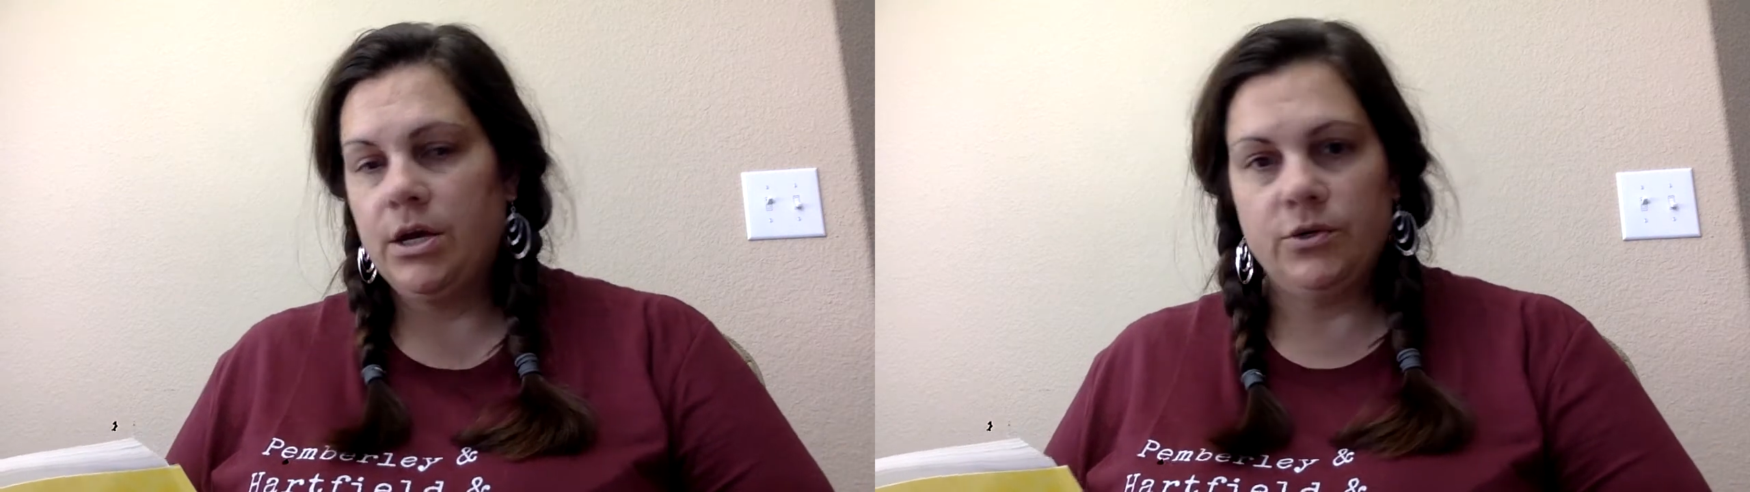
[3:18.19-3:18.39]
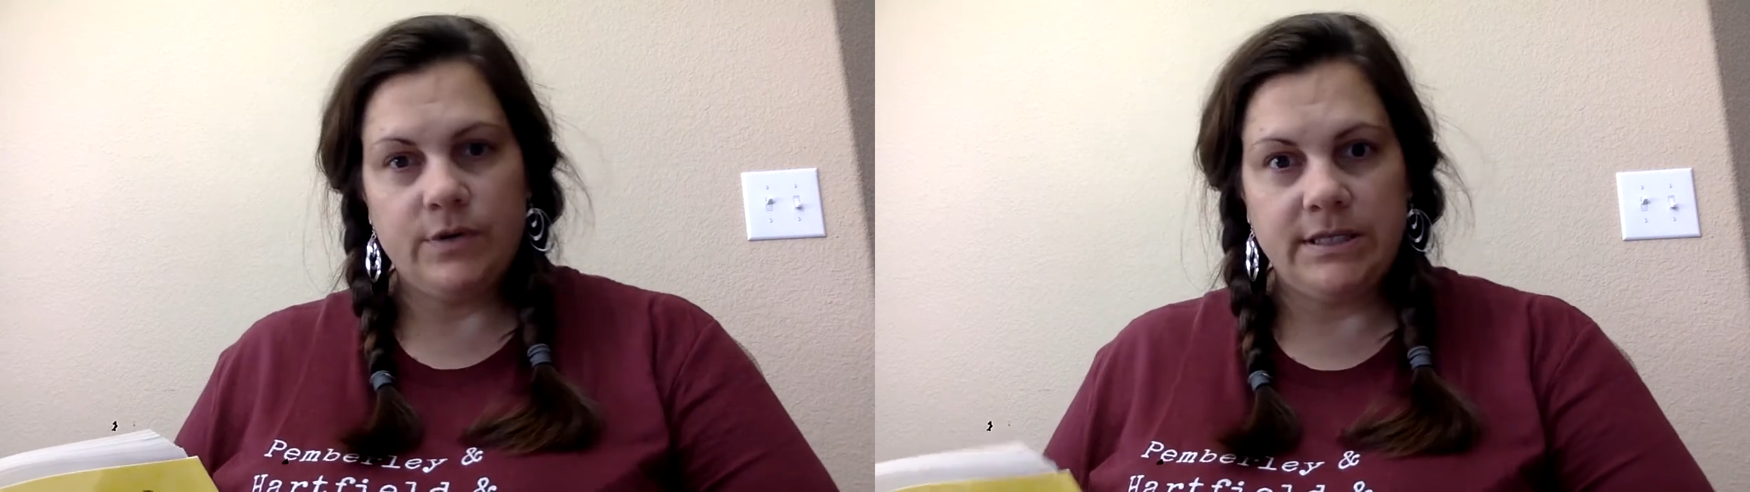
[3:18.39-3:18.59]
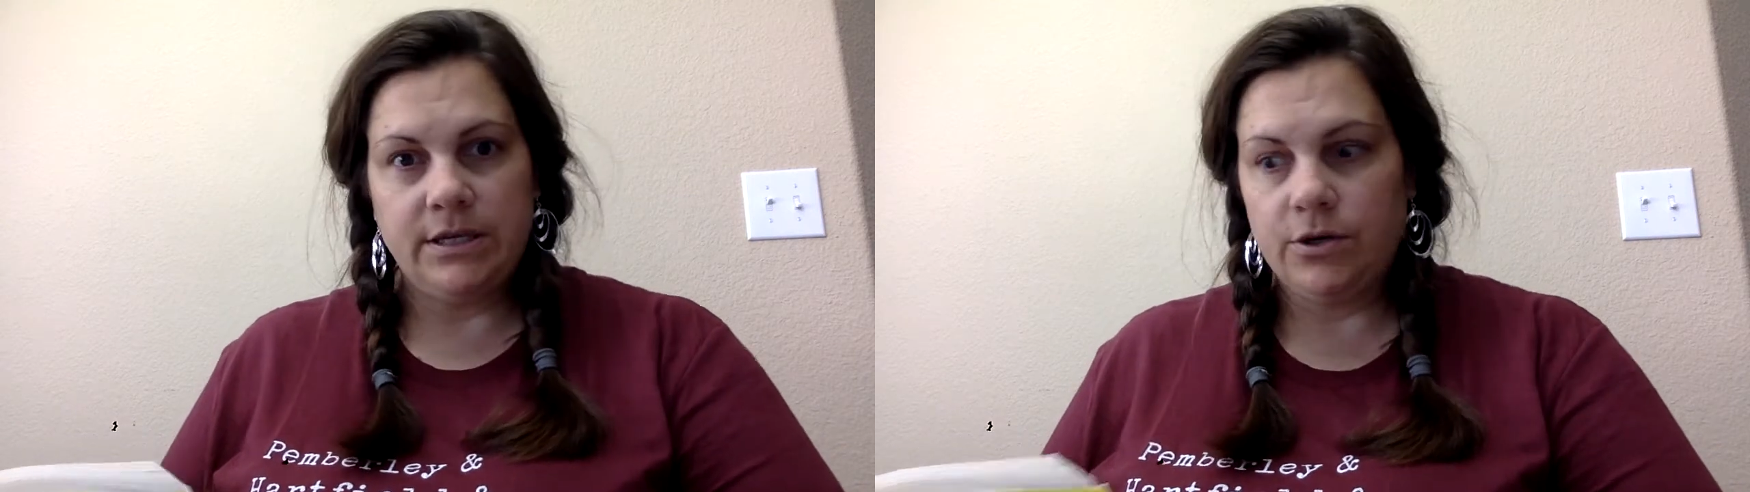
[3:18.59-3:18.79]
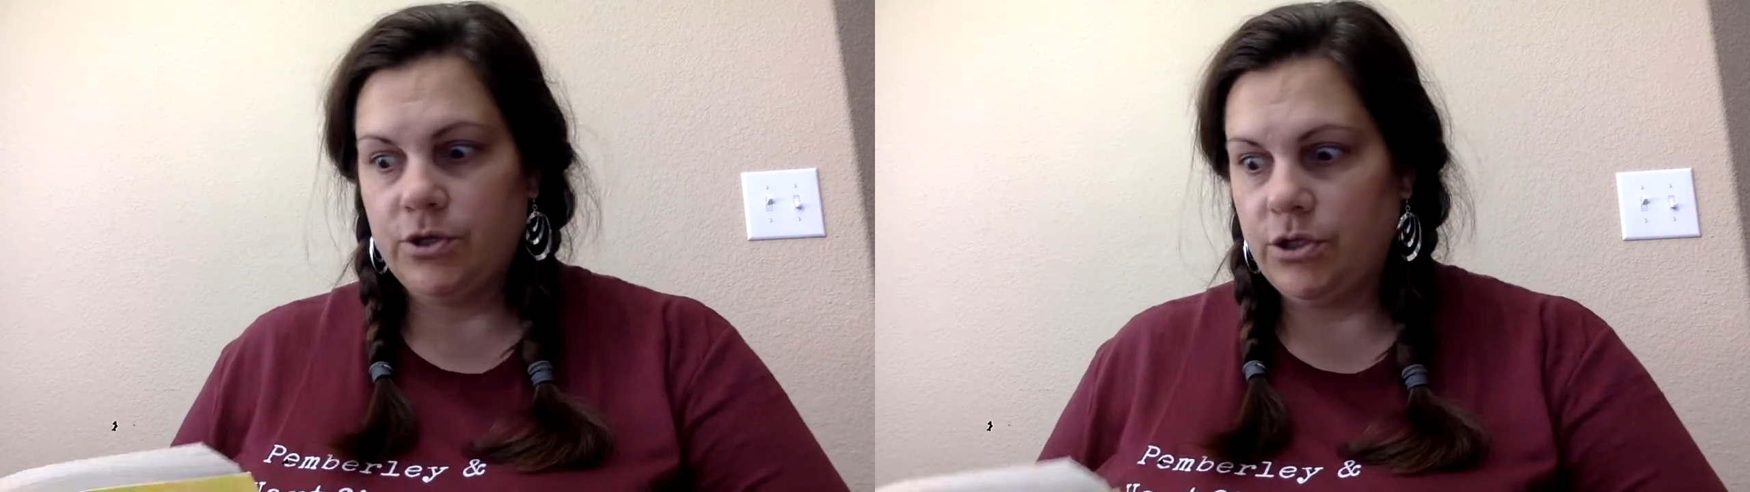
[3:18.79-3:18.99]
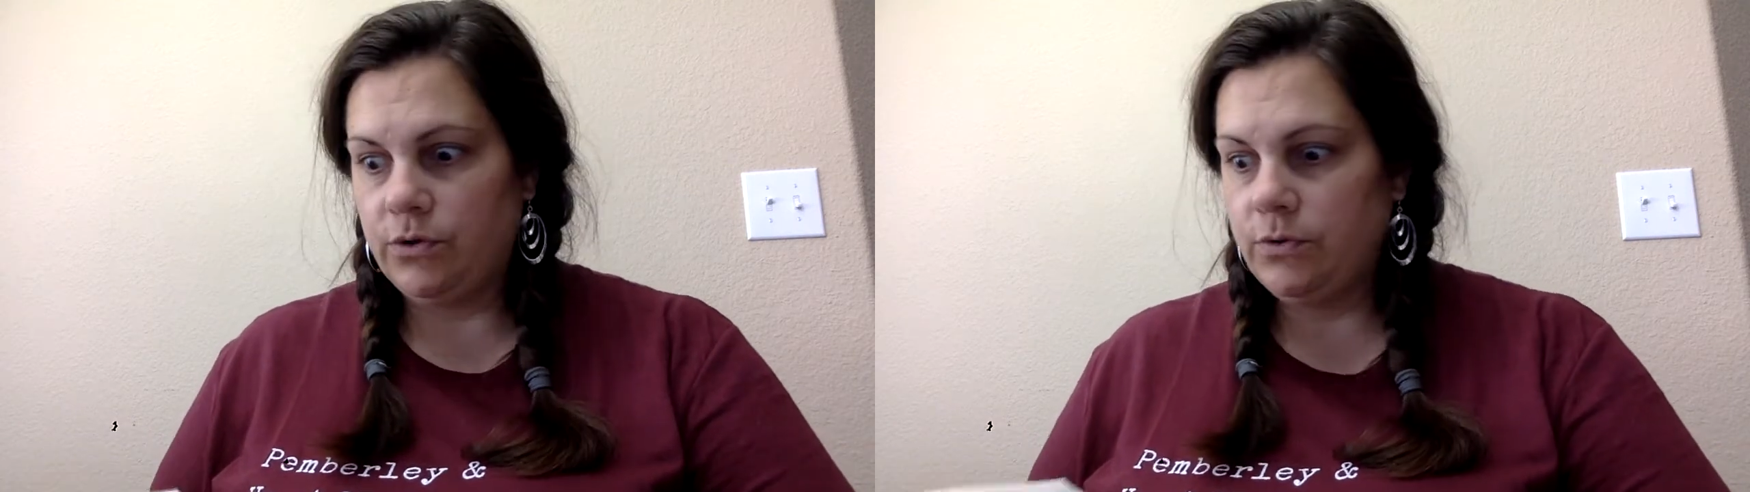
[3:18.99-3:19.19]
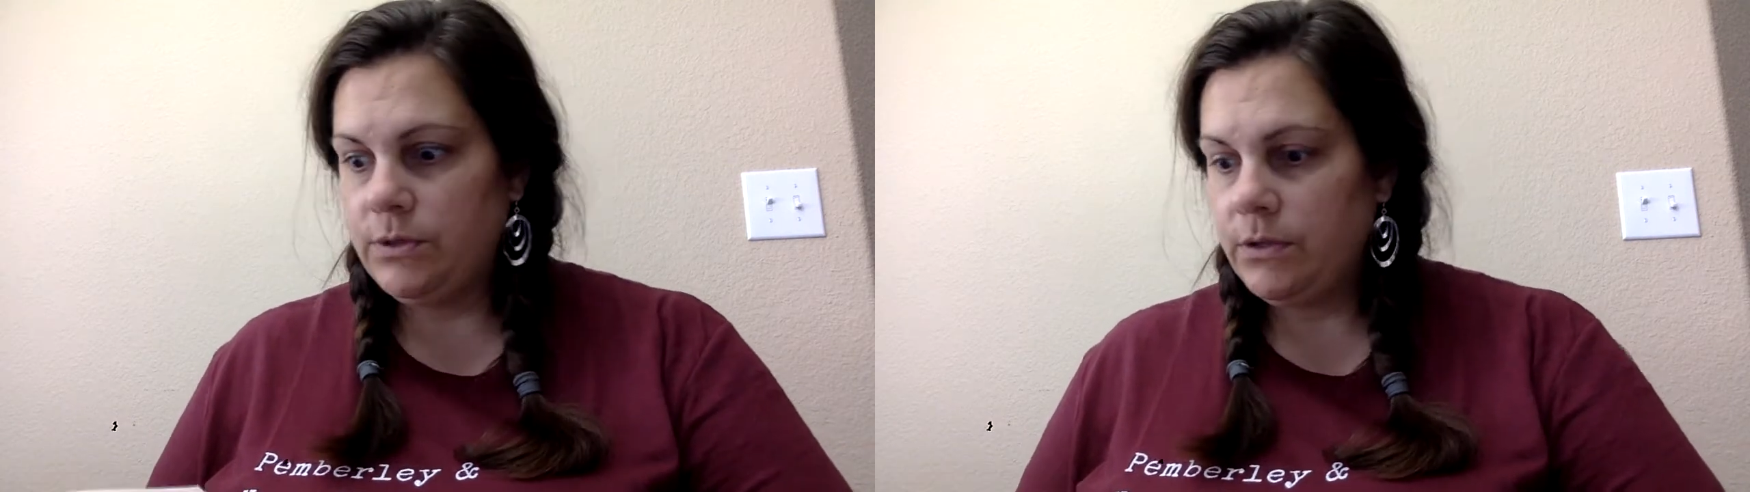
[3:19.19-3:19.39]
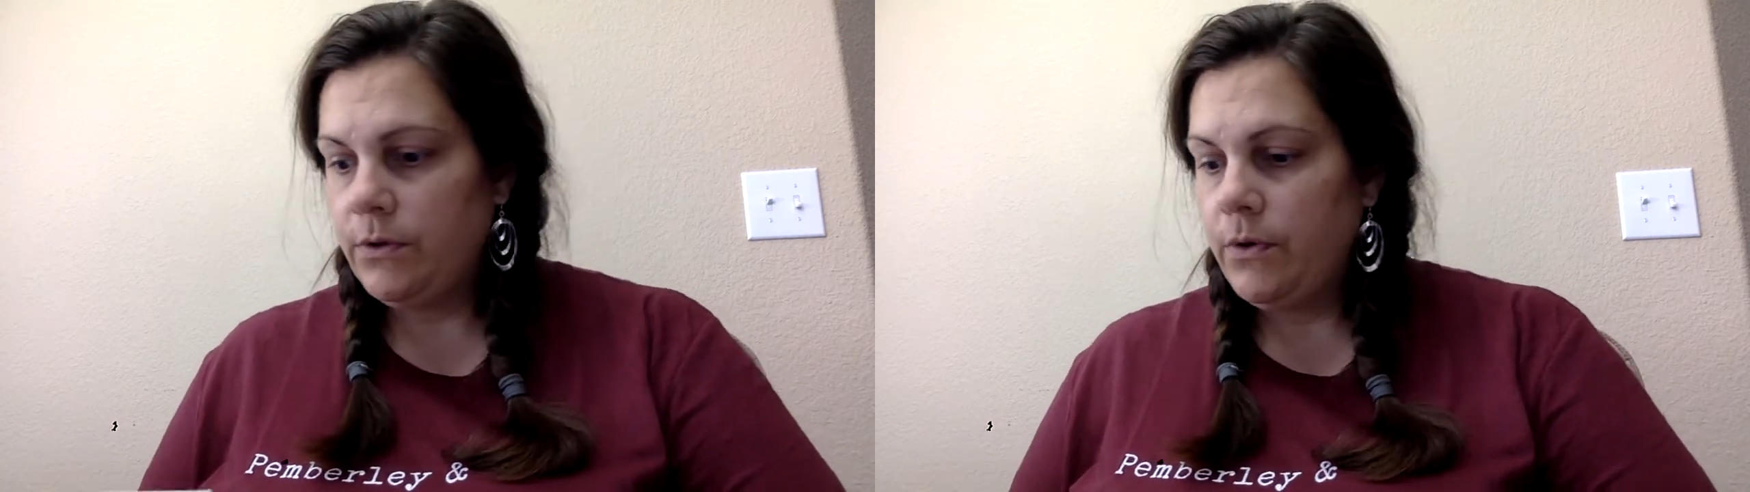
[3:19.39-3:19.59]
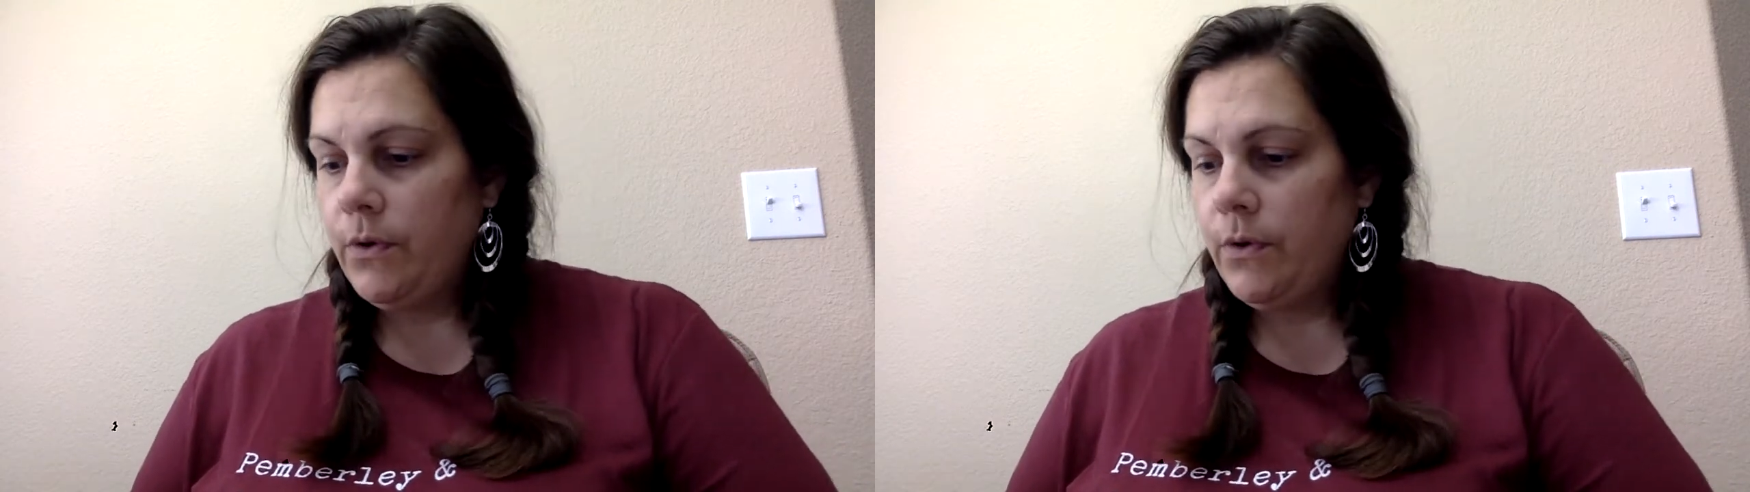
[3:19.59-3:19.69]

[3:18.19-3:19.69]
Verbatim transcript: addressing her shoes.